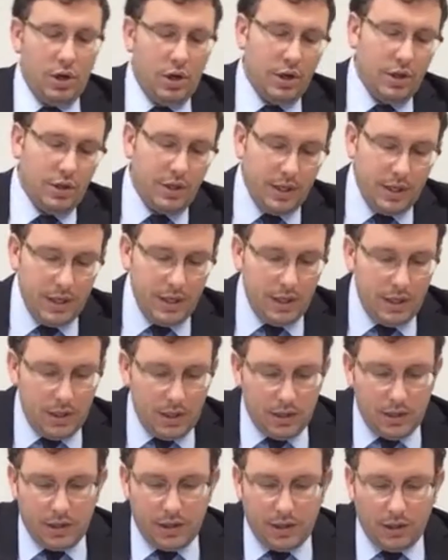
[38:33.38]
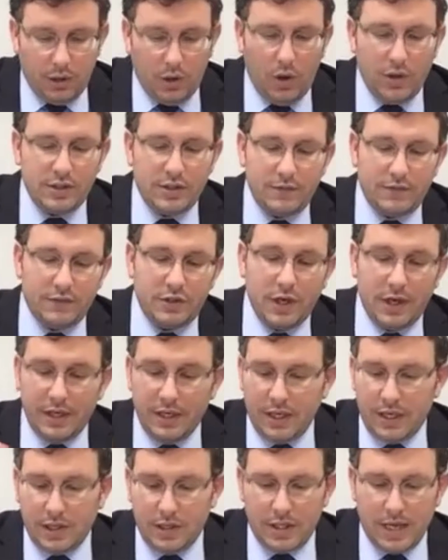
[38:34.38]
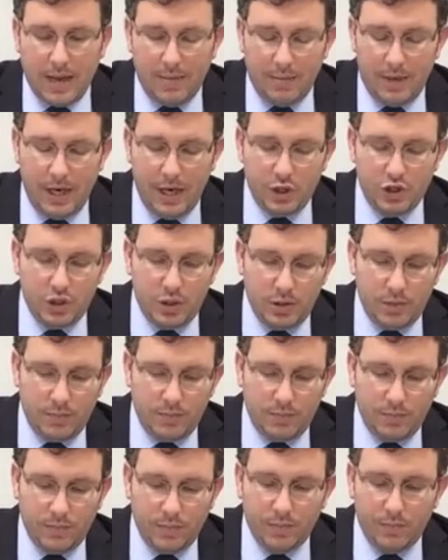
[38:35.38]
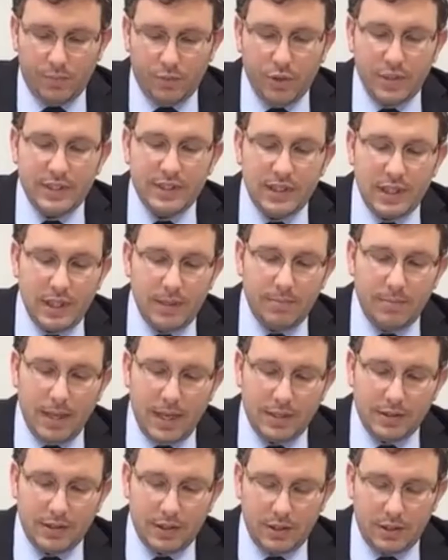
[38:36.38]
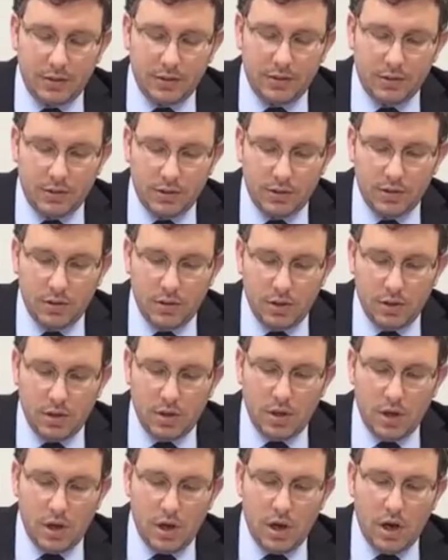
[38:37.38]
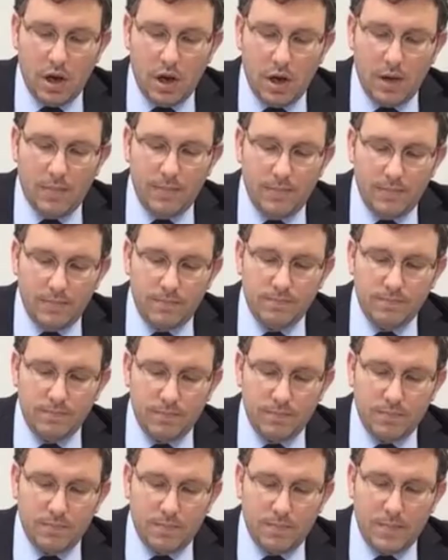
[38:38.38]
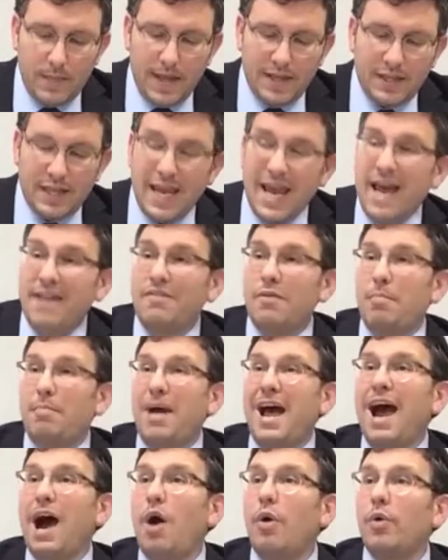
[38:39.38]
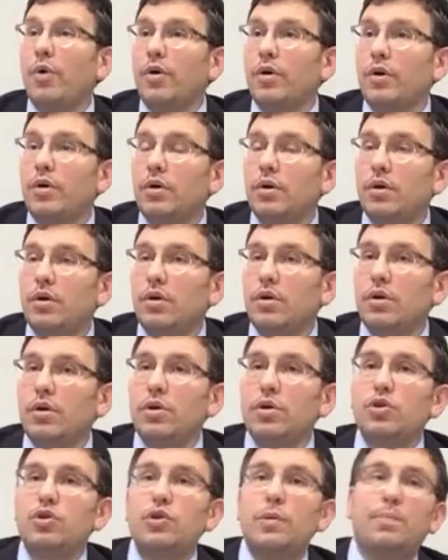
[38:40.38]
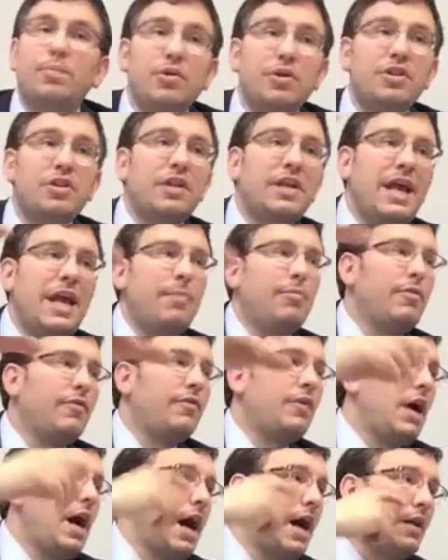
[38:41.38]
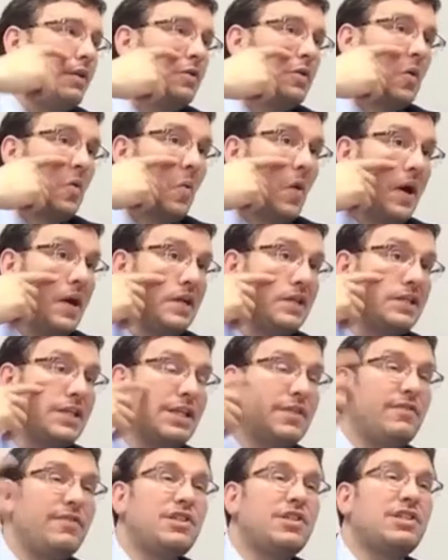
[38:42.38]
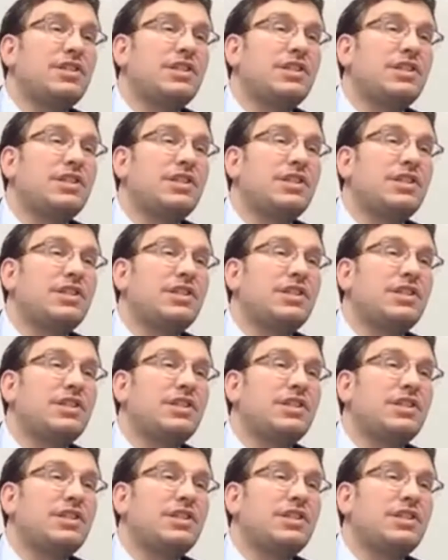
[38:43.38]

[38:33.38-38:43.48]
The laws of sudden contamination, priestly blessings, that they have the power to put the name of God, right? It says, the